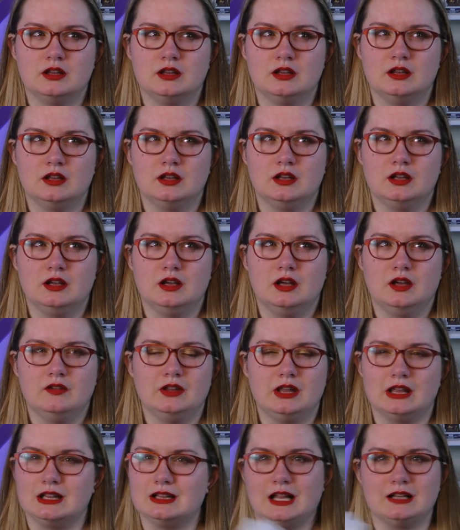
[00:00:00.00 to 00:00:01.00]
I
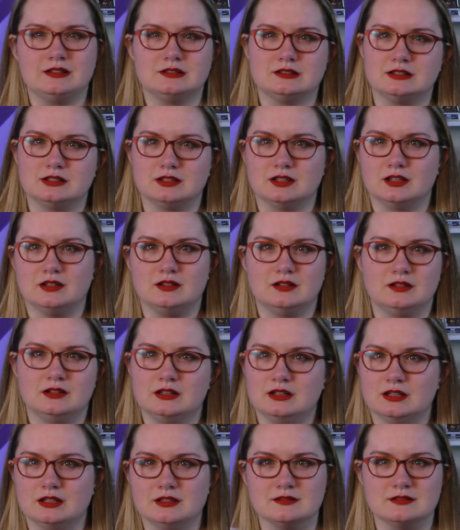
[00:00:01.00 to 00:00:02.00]
feel like that still
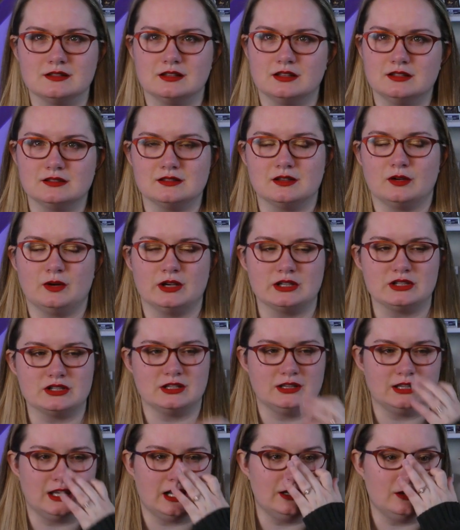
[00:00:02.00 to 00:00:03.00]
is a, is a
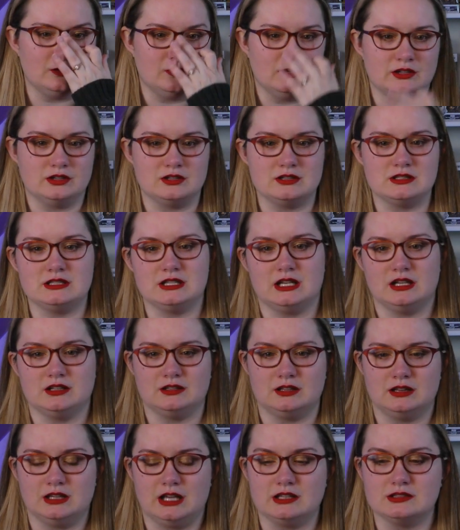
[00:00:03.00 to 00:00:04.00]
question that I don't understand
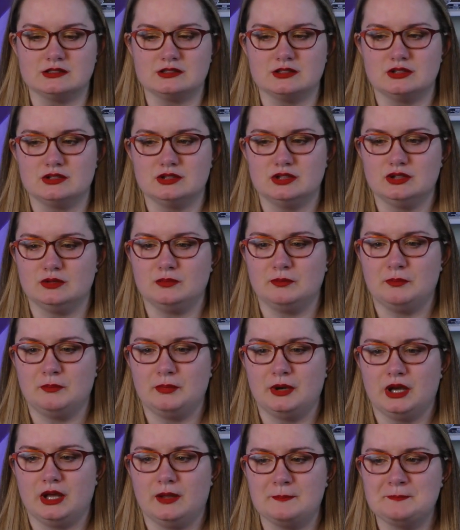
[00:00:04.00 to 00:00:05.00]
the answer to,
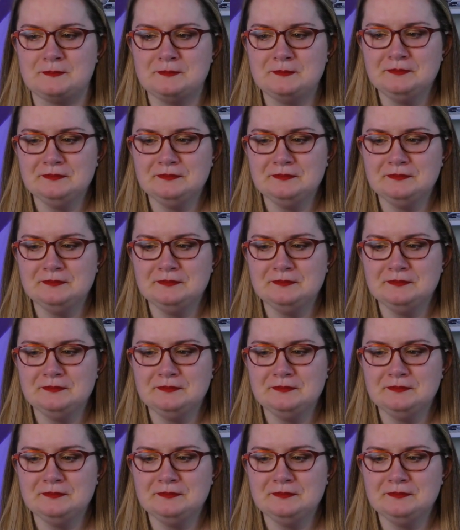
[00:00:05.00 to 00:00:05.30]
but